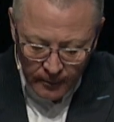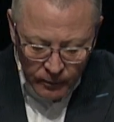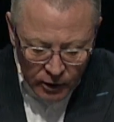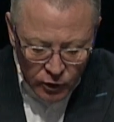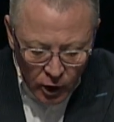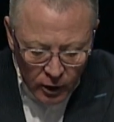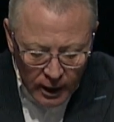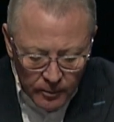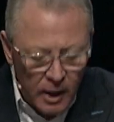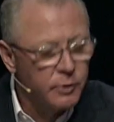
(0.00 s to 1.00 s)
This
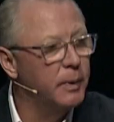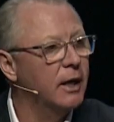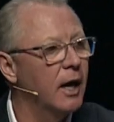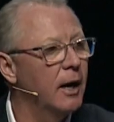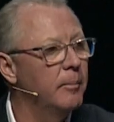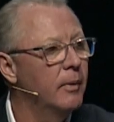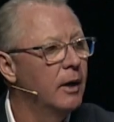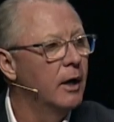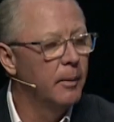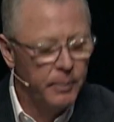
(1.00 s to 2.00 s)
looking must become
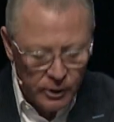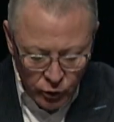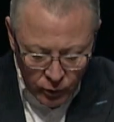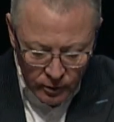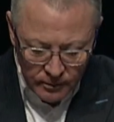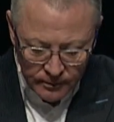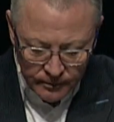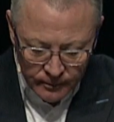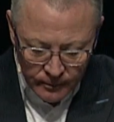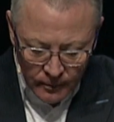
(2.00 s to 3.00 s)
habitual.
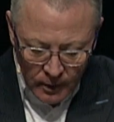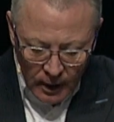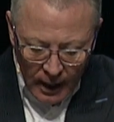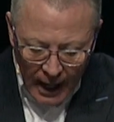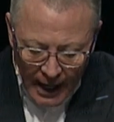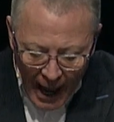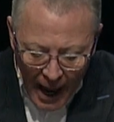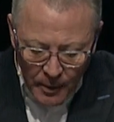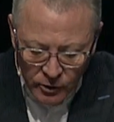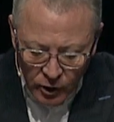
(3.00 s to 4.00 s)
And
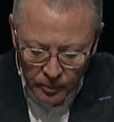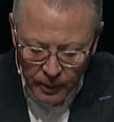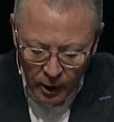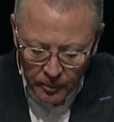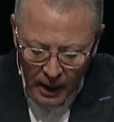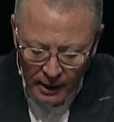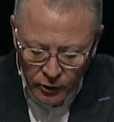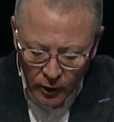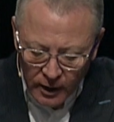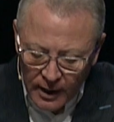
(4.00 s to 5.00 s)
habits are built by
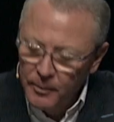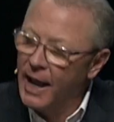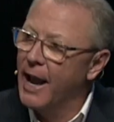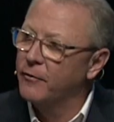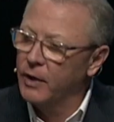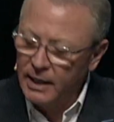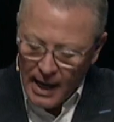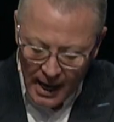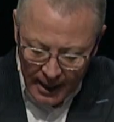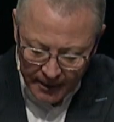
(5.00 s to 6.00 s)
doing them every
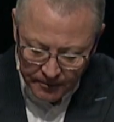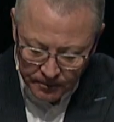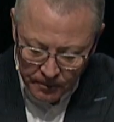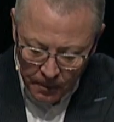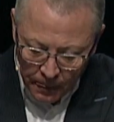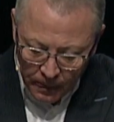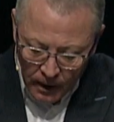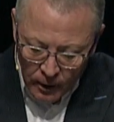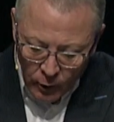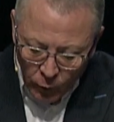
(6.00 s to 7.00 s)
day.
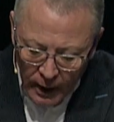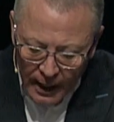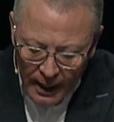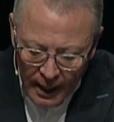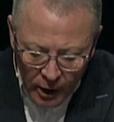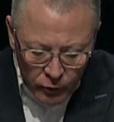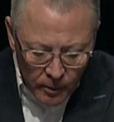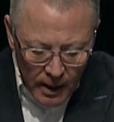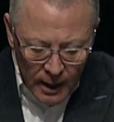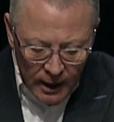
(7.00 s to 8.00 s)
We get
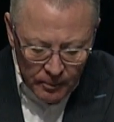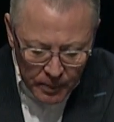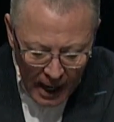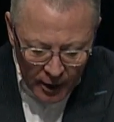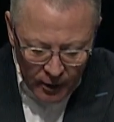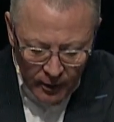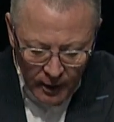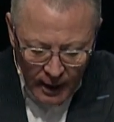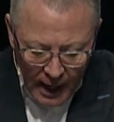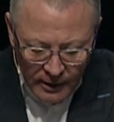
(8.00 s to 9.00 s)
incrementally better
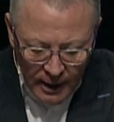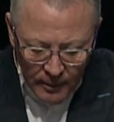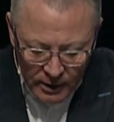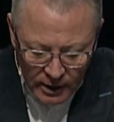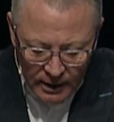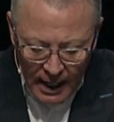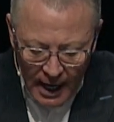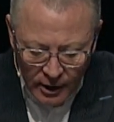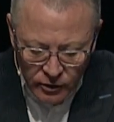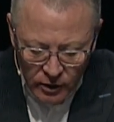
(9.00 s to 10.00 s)
at them as the
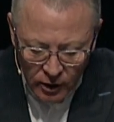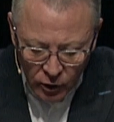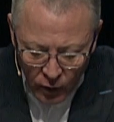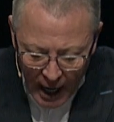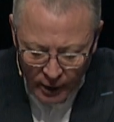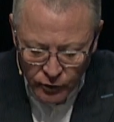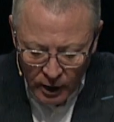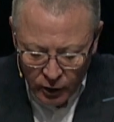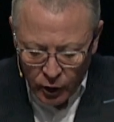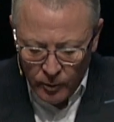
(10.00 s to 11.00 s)
days
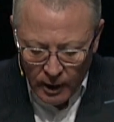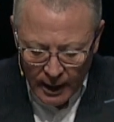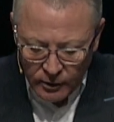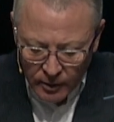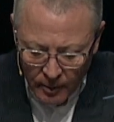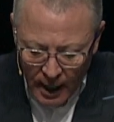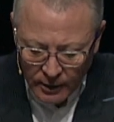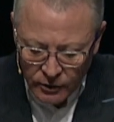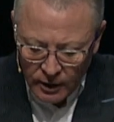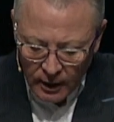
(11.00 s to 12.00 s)
gradually accumulate to
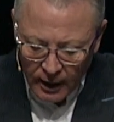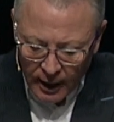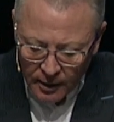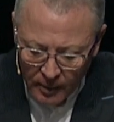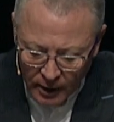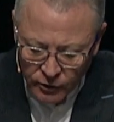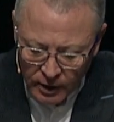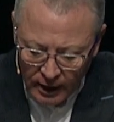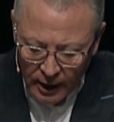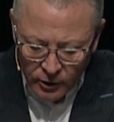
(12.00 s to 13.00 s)
months and the months
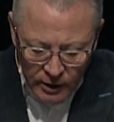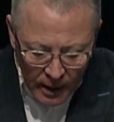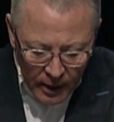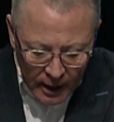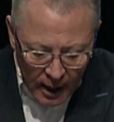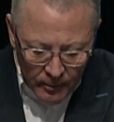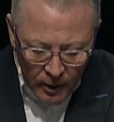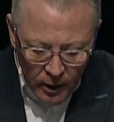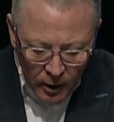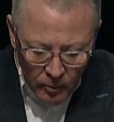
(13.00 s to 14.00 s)
to years. They
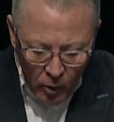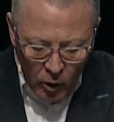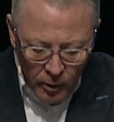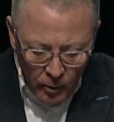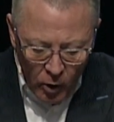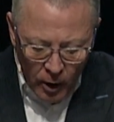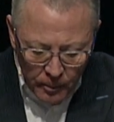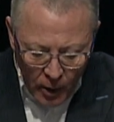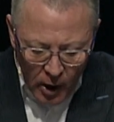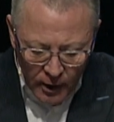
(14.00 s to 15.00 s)
become more and more a
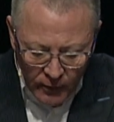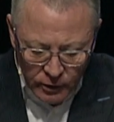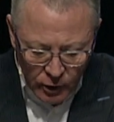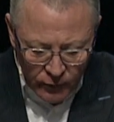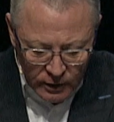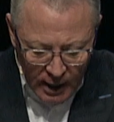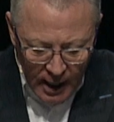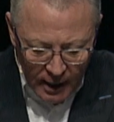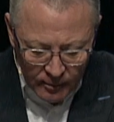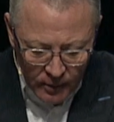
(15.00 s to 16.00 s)
part of us over
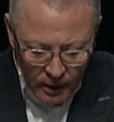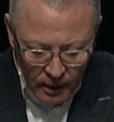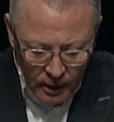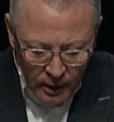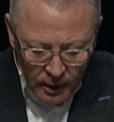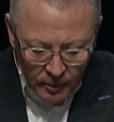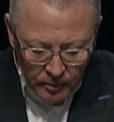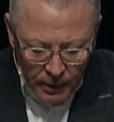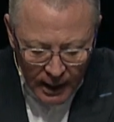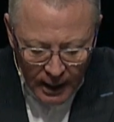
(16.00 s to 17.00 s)
time.
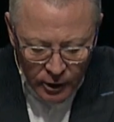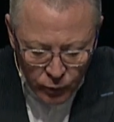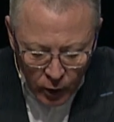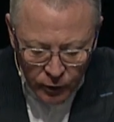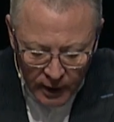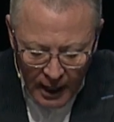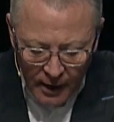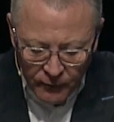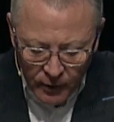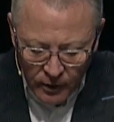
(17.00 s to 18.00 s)
But it is worth the
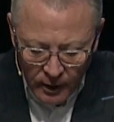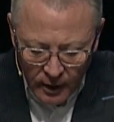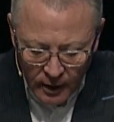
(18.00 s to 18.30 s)
effort.